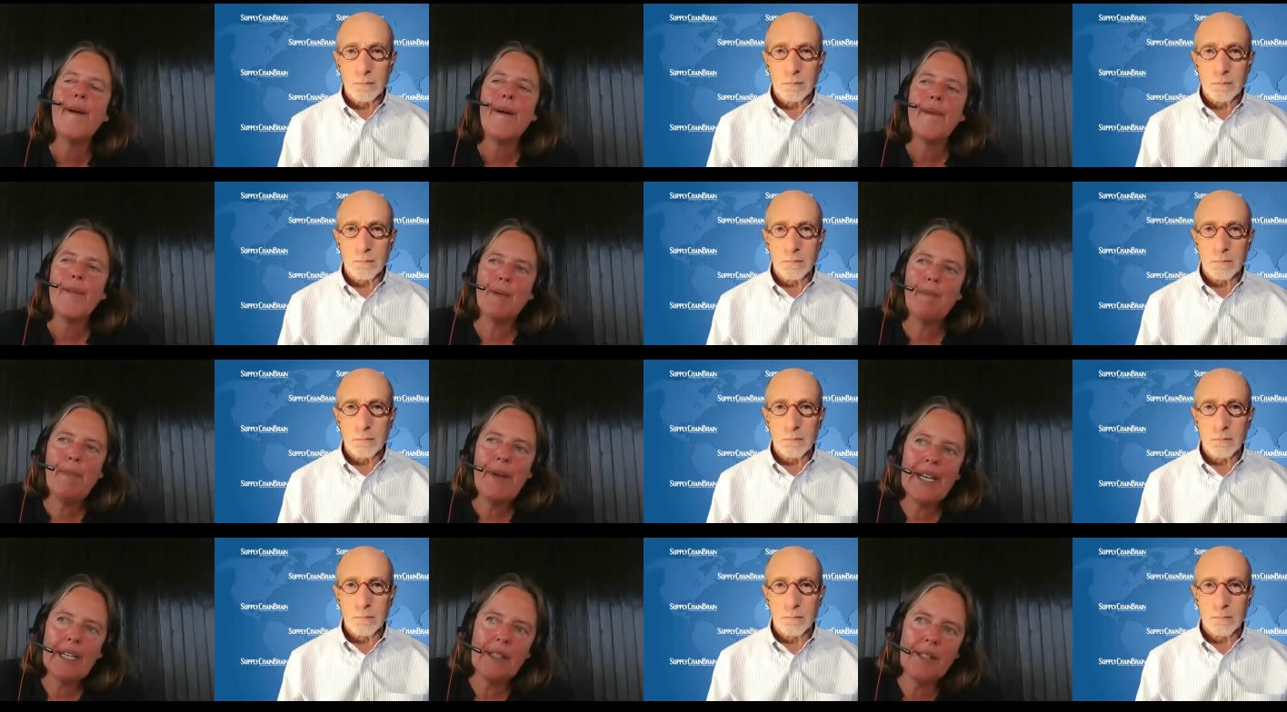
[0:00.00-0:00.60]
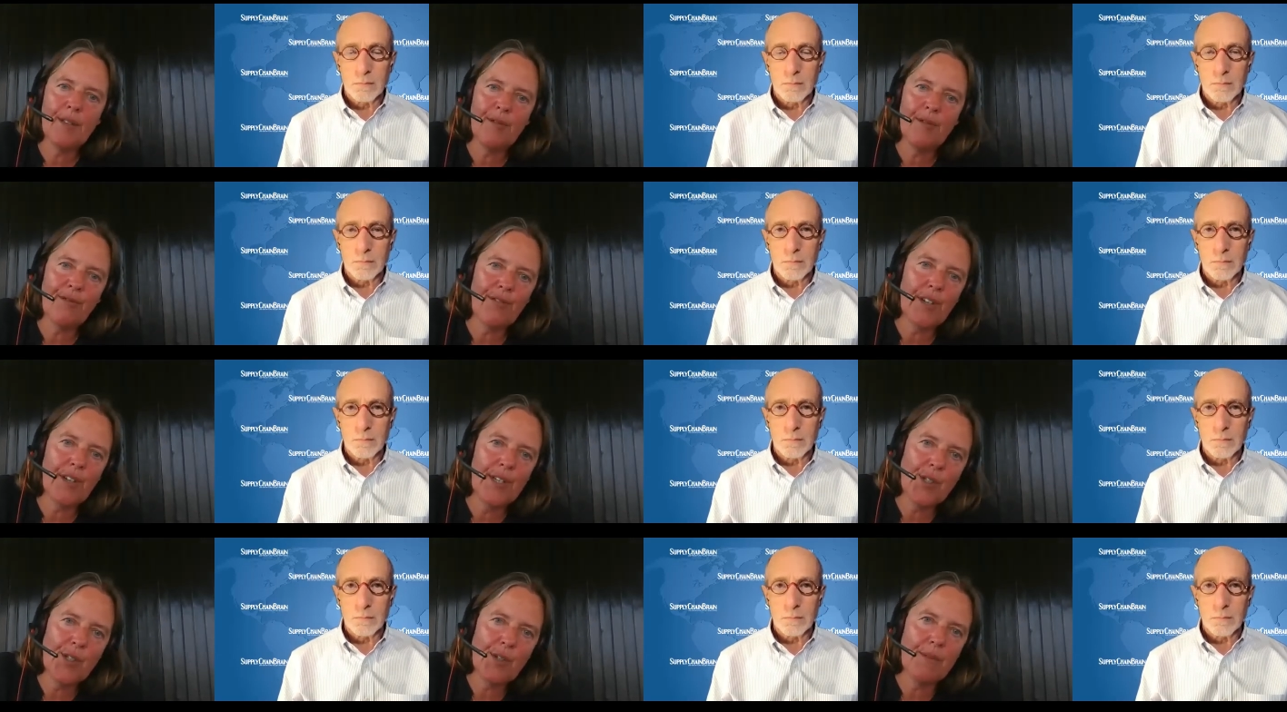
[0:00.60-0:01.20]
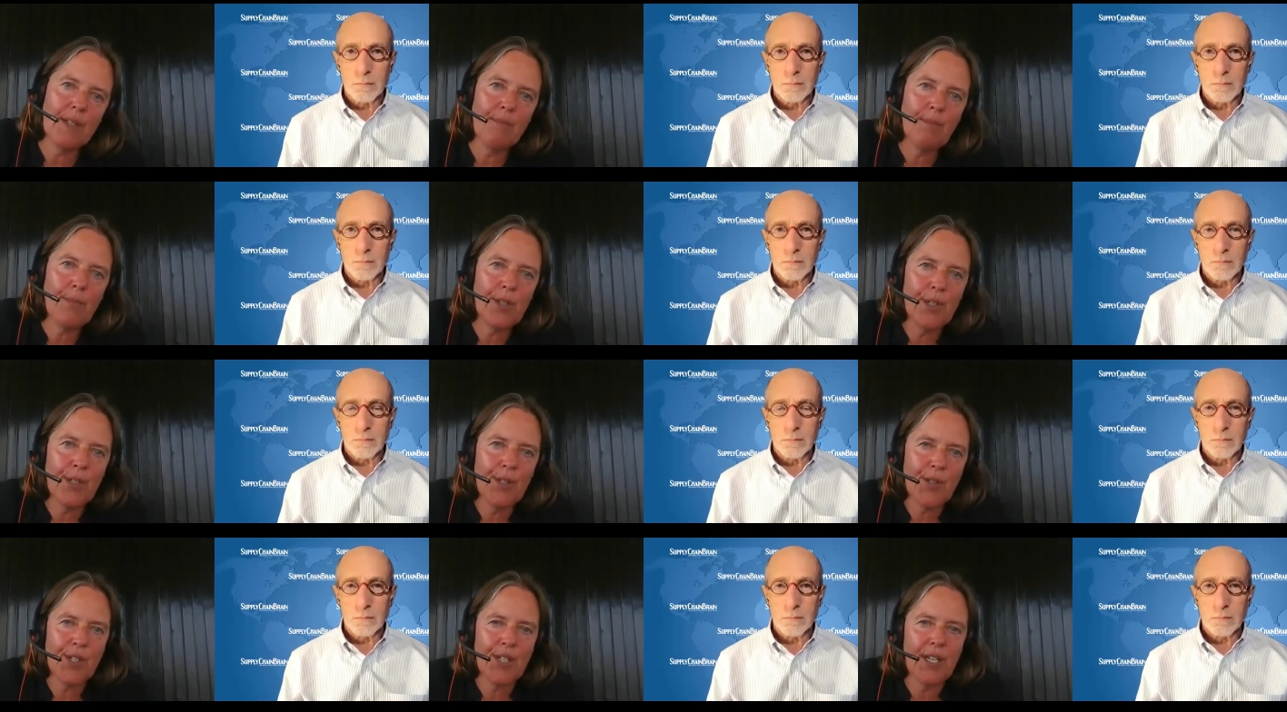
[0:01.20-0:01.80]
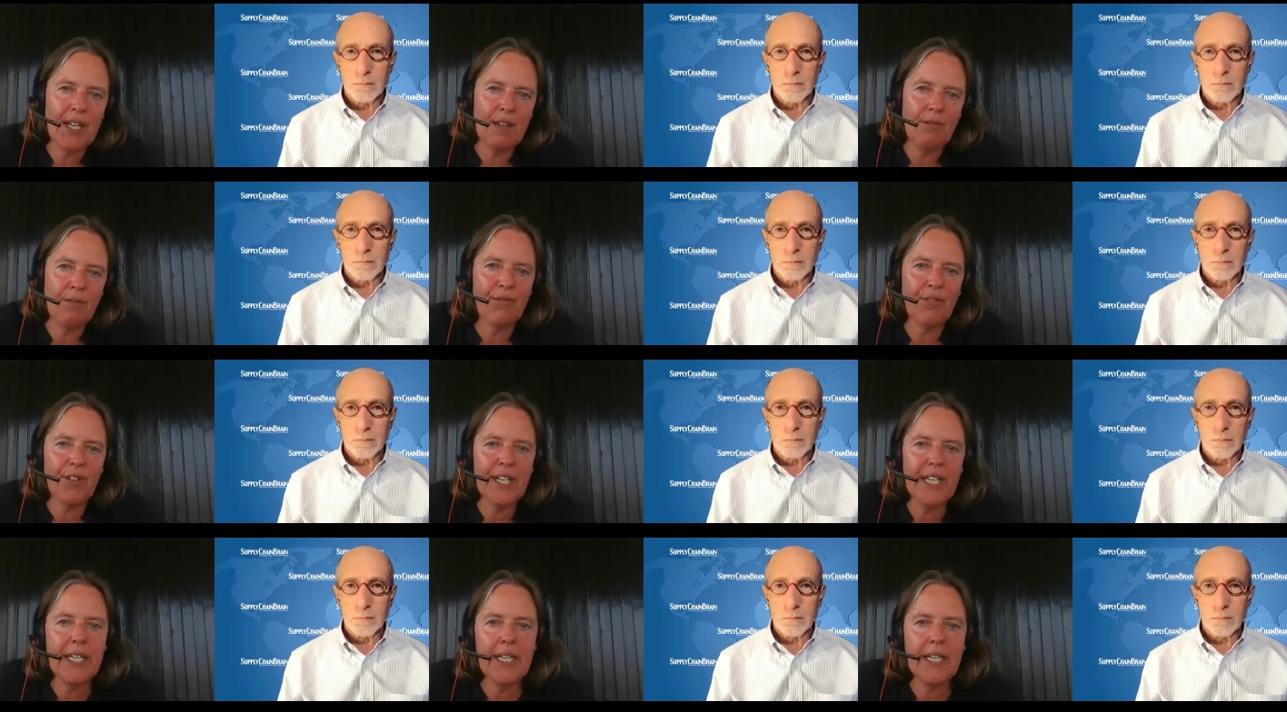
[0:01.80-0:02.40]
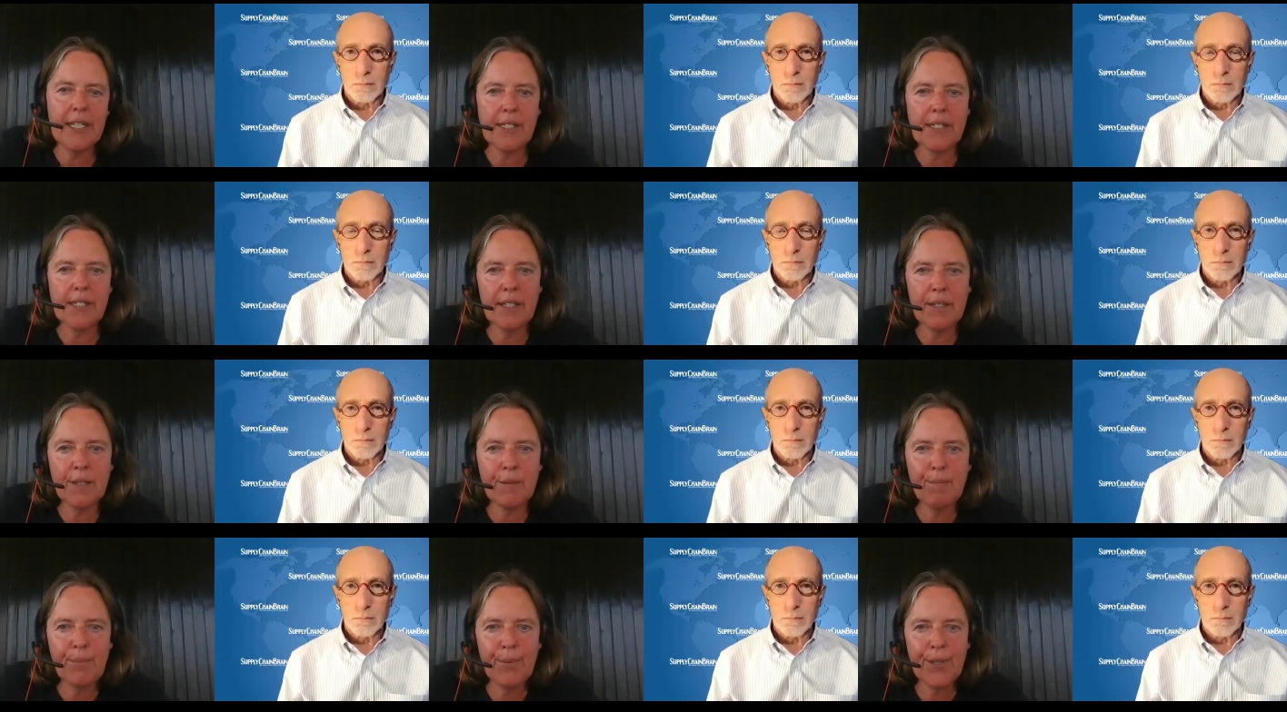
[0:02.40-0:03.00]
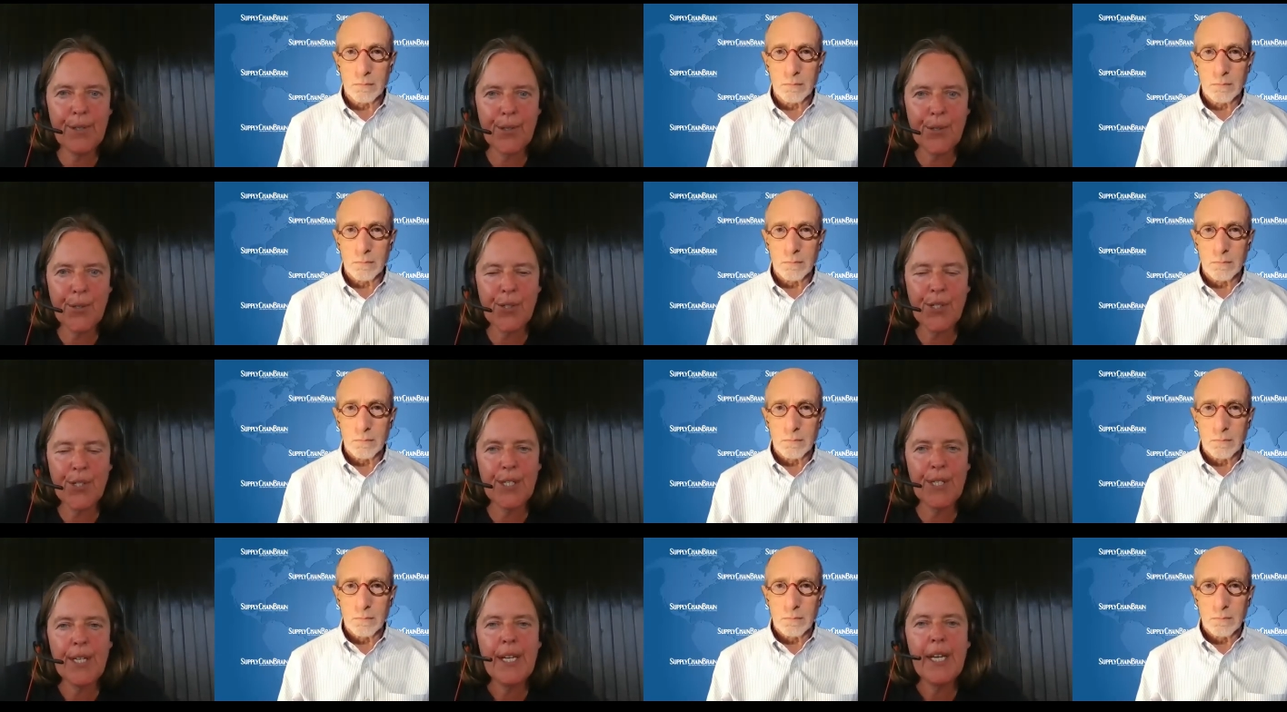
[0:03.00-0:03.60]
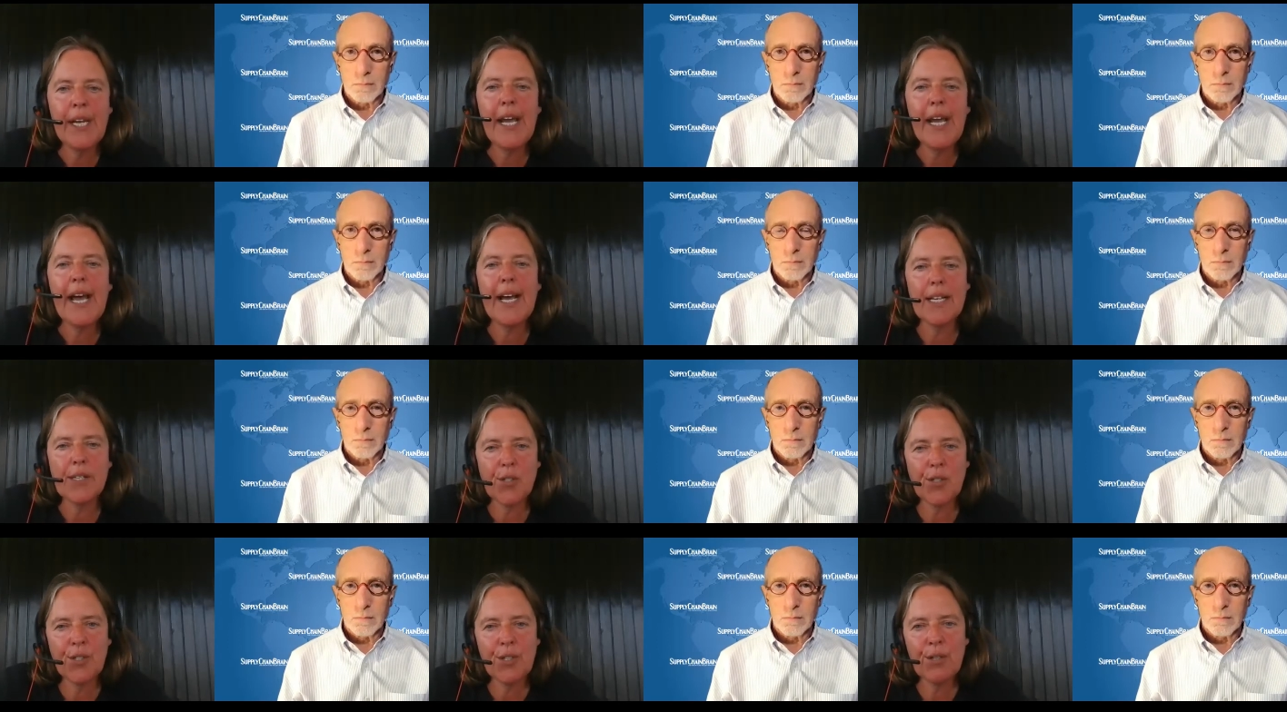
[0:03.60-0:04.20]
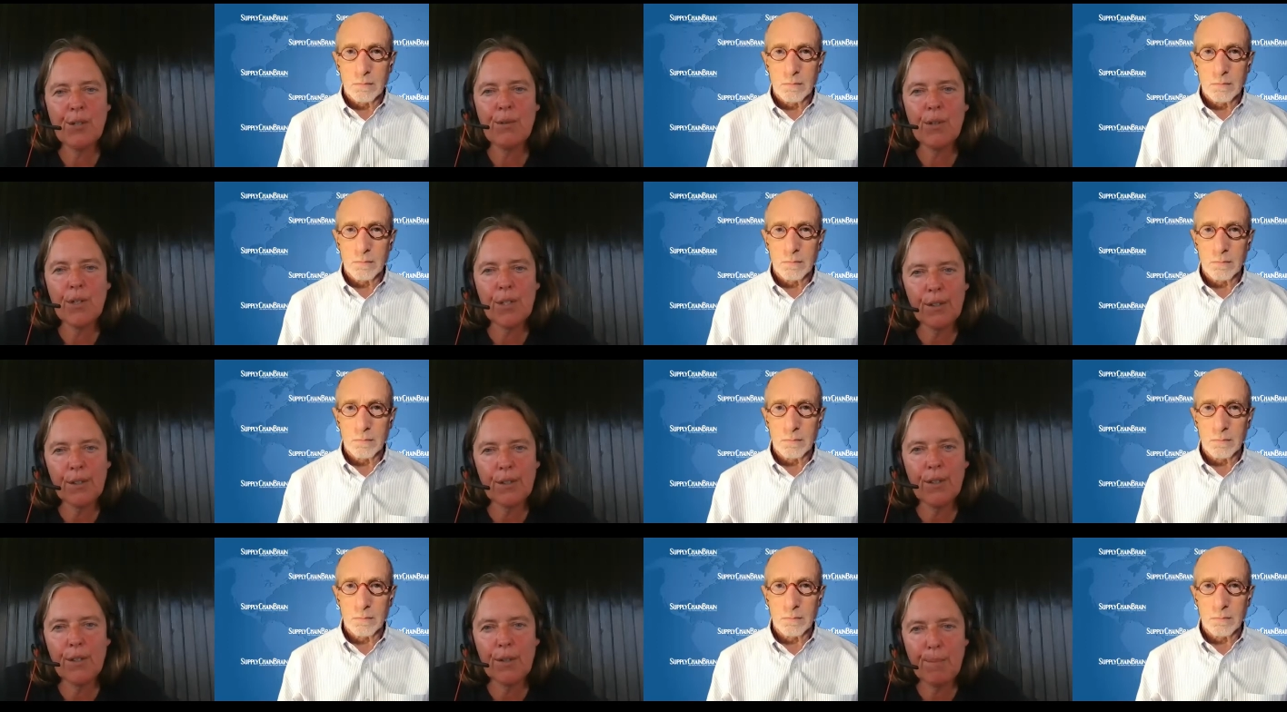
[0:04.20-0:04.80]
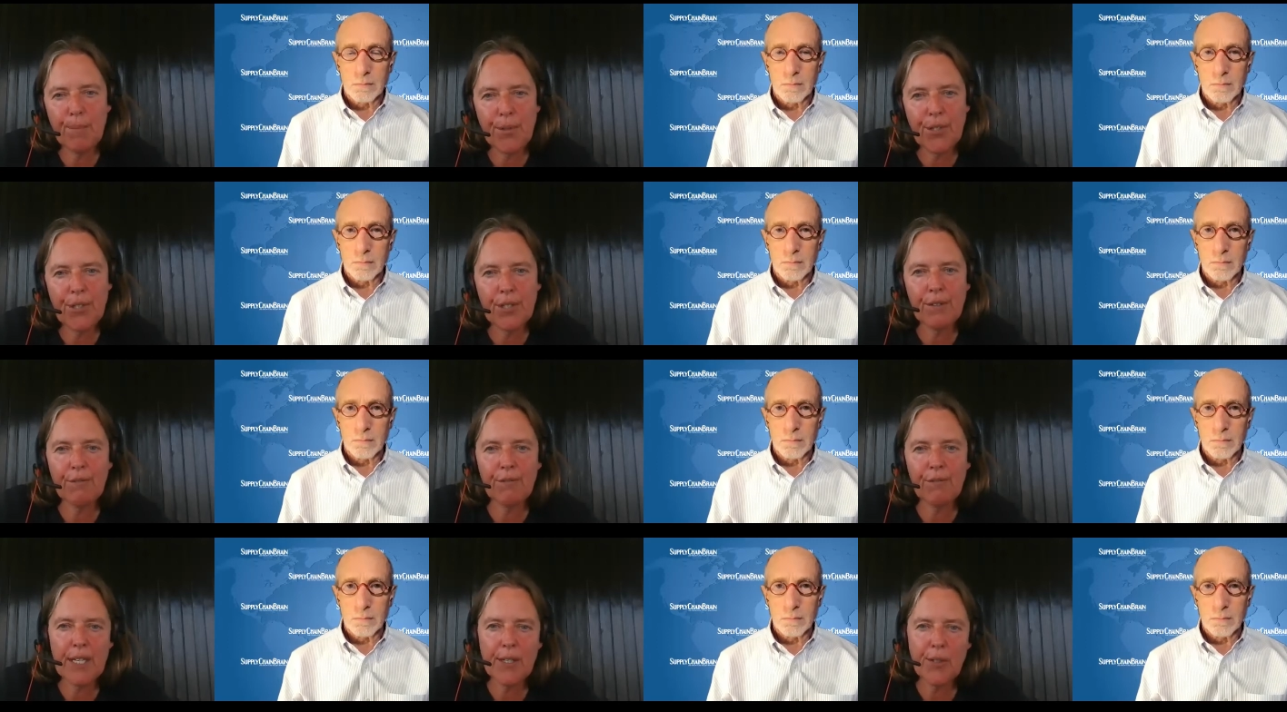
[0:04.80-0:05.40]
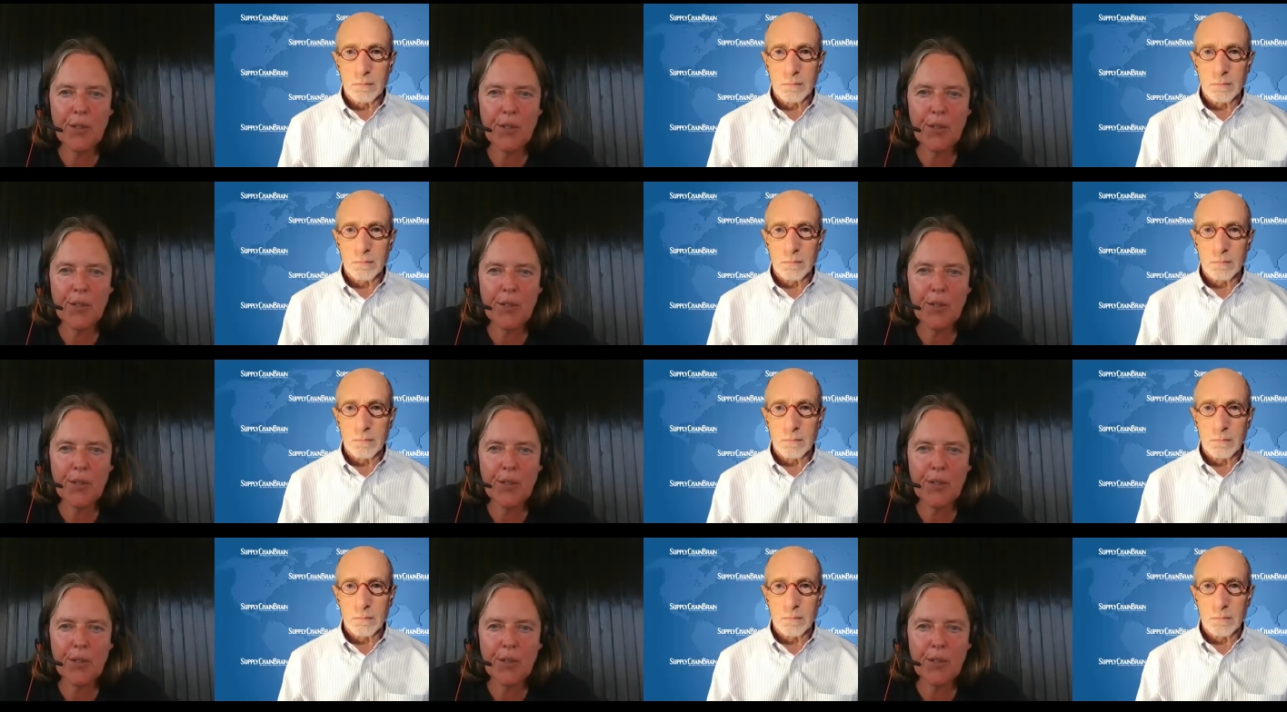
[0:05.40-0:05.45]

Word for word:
Speaker 1: The big difference with modern slavery is that the person has no other option, right?